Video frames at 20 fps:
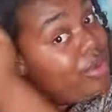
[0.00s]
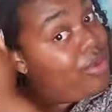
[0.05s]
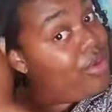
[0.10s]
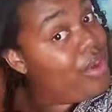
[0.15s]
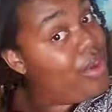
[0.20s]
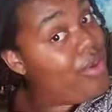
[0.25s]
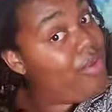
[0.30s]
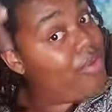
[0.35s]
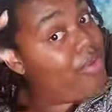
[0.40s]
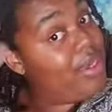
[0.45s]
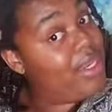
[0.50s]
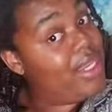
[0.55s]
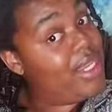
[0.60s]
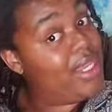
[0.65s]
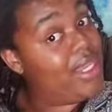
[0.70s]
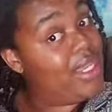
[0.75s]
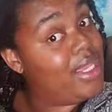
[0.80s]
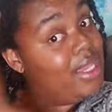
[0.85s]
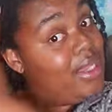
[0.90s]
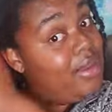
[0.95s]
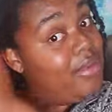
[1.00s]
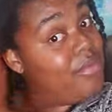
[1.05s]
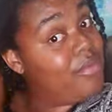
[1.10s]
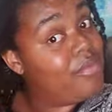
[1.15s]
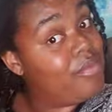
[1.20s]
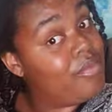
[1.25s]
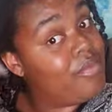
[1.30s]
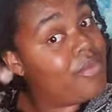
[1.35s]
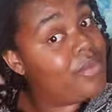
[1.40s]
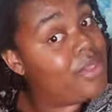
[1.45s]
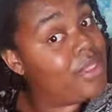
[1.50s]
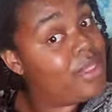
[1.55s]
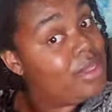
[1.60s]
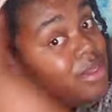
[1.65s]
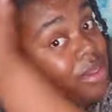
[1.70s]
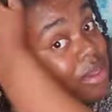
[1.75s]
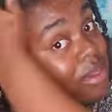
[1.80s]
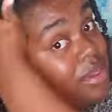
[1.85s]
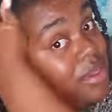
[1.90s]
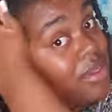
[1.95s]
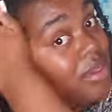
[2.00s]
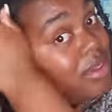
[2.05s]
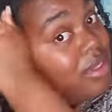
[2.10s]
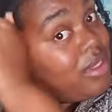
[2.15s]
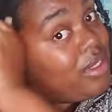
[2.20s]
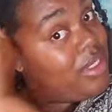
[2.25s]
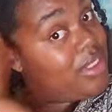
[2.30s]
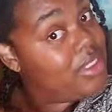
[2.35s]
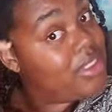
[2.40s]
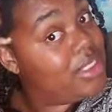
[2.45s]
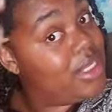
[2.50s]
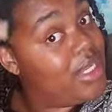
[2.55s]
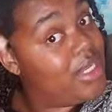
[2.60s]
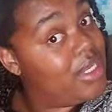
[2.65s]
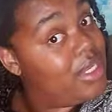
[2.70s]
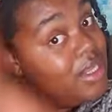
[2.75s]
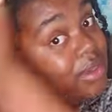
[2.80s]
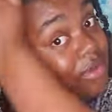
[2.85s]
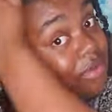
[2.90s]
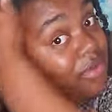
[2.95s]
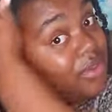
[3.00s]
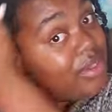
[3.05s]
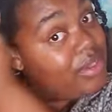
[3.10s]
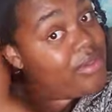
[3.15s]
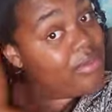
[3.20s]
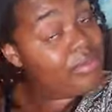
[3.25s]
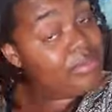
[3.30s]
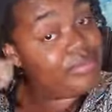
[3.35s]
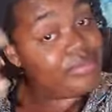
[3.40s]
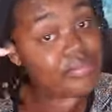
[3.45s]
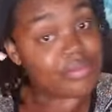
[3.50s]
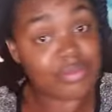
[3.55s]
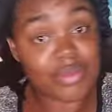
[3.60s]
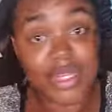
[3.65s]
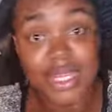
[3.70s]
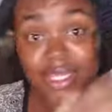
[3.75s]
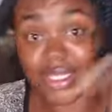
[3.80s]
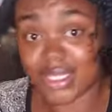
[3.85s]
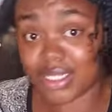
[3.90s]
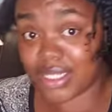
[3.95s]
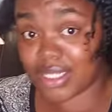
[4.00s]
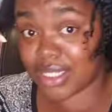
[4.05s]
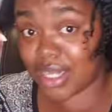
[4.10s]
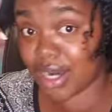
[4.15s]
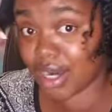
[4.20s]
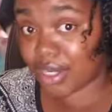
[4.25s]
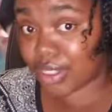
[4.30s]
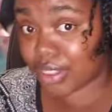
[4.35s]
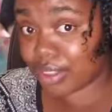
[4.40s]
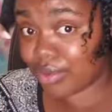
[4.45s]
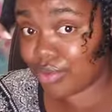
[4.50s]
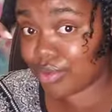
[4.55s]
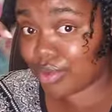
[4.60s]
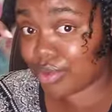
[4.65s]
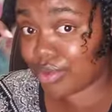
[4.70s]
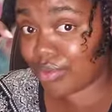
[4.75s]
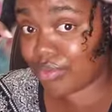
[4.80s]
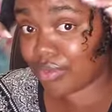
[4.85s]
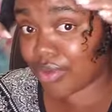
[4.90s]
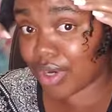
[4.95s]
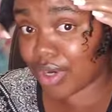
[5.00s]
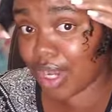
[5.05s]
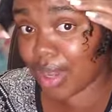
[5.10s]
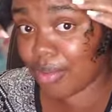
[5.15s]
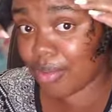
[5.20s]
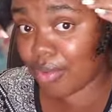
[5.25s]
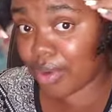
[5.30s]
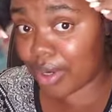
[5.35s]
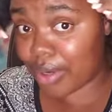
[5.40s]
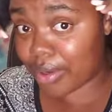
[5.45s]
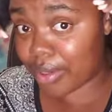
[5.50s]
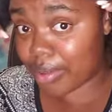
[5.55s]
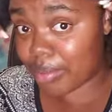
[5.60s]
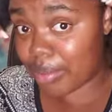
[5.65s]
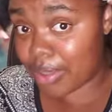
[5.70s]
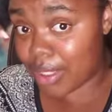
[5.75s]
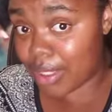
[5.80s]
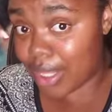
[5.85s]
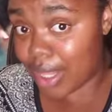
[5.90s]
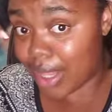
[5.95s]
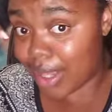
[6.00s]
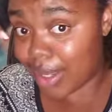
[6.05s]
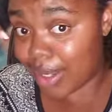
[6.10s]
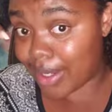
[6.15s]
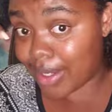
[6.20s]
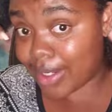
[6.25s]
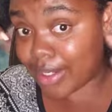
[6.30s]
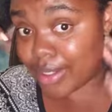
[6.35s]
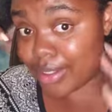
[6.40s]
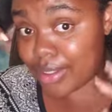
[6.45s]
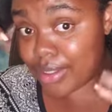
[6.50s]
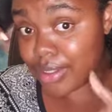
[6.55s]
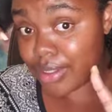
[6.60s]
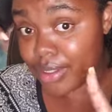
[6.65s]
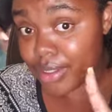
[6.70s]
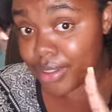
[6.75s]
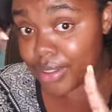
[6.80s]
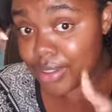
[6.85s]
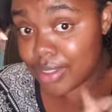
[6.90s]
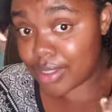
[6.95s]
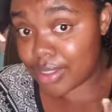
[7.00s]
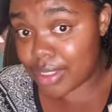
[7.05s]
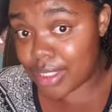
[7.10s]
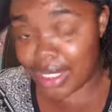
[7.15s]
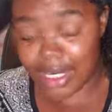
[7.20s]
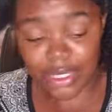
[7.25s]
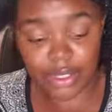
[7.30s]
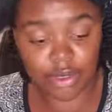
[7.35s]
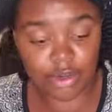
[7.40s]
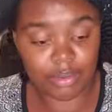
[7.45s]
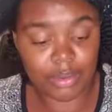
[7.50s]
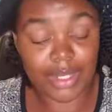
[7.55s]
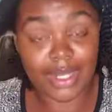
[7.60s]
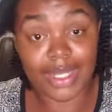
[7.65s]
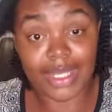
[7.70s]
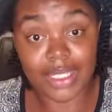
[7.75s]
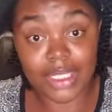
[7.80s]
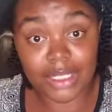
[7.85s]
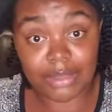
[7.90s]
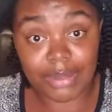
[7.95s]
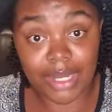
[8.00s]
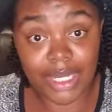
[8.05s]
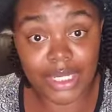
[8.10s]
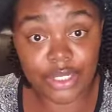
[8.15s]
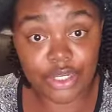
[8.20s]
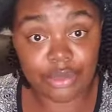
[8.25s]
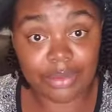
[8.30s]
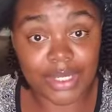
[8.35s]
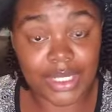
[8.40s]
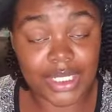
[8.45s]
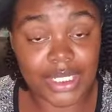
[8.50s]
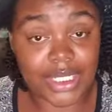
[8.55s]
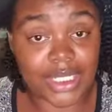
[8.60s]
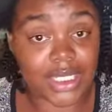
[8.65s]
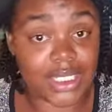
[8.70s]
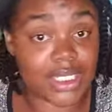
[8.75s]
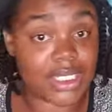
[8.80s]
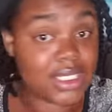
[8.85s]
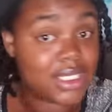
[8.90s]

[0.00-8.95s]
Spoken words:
You don't need a ton of it. And since this hair is loose in the front, I'm quicker to be like, stay in your place, mind your business.